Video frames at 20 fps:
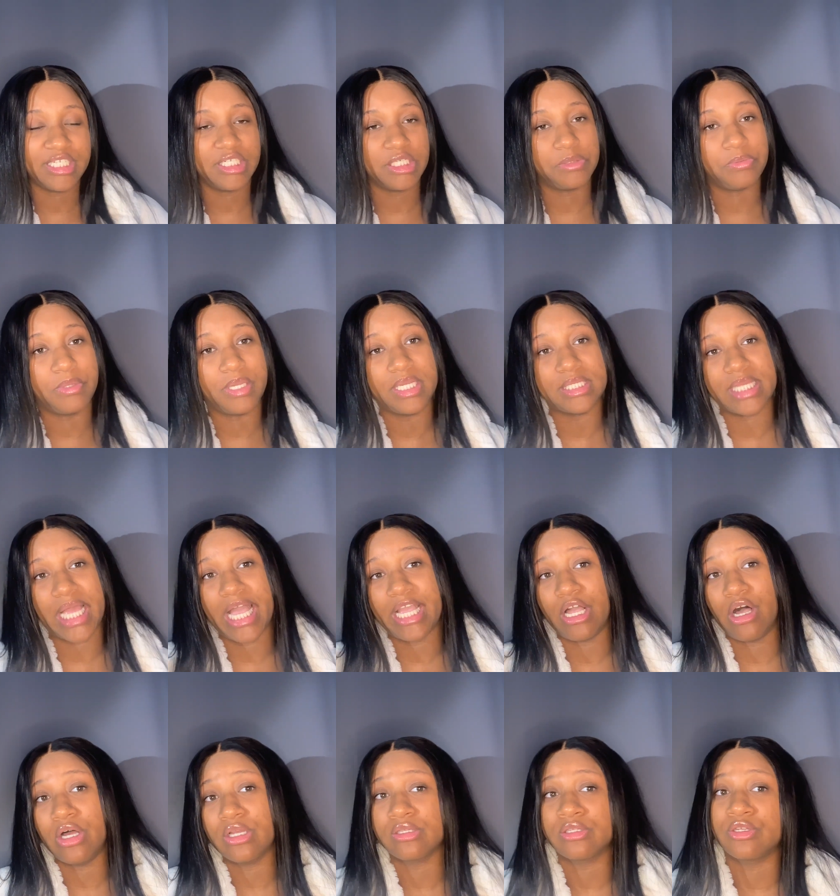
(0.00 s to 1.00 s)
just because I
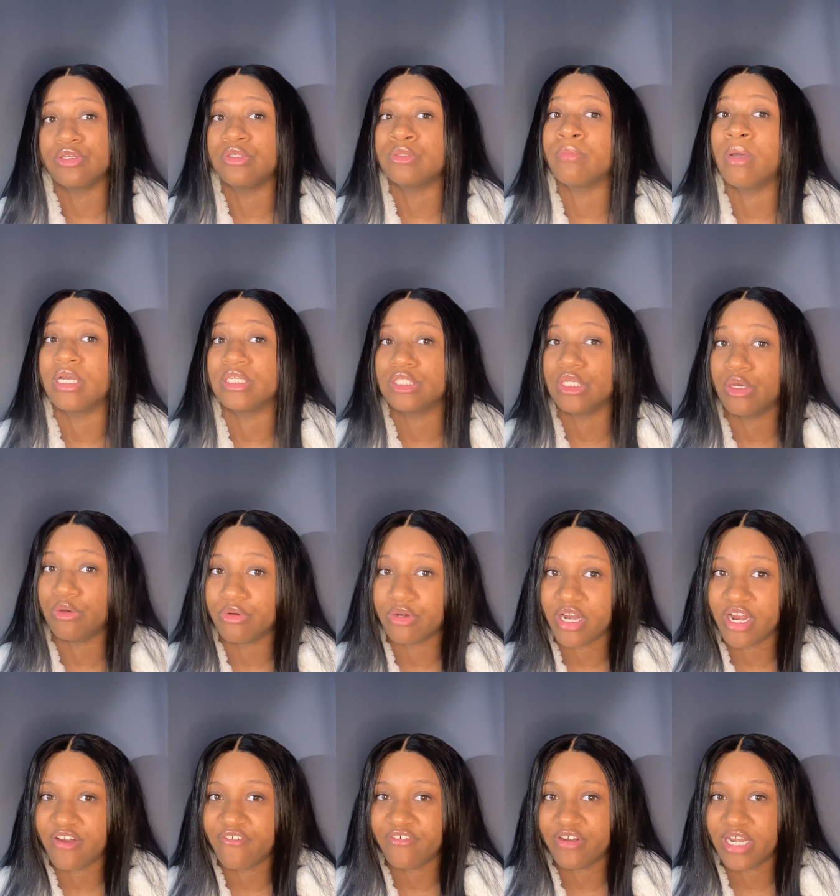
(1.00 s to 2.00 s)
also use my toner
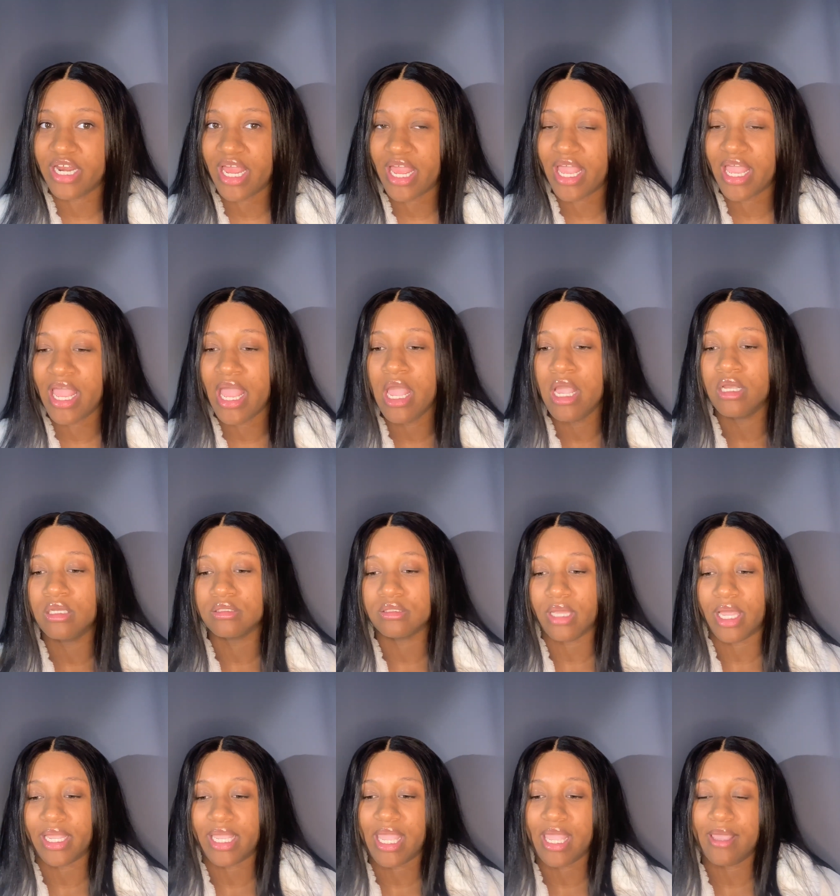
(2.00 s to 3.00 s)
every day. So
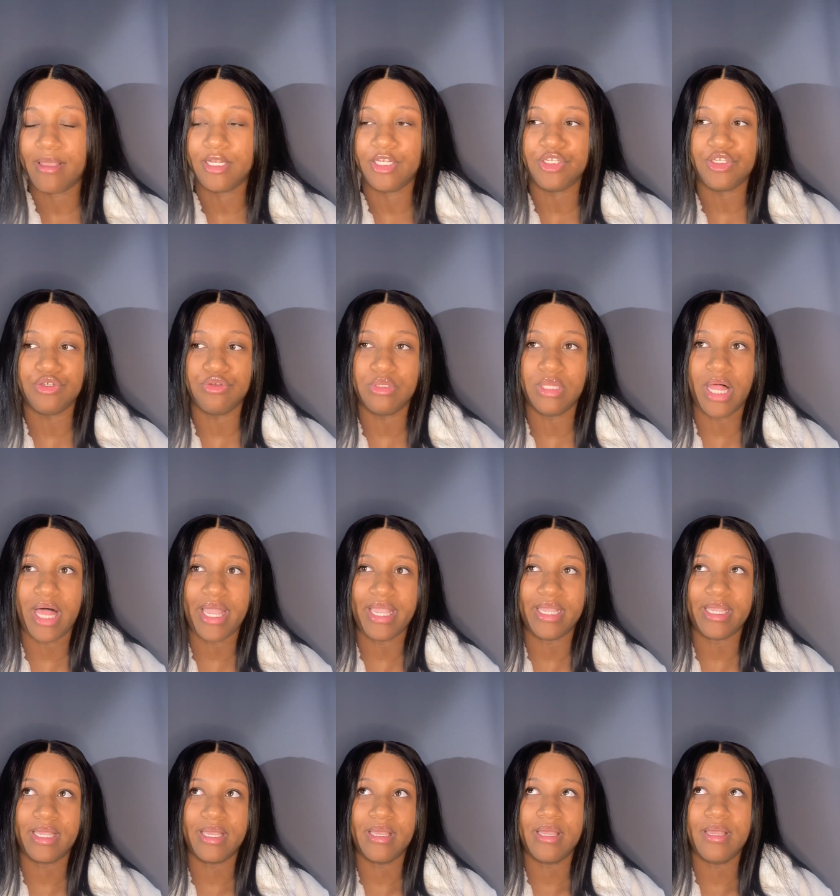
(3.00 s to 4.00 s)
I can't do like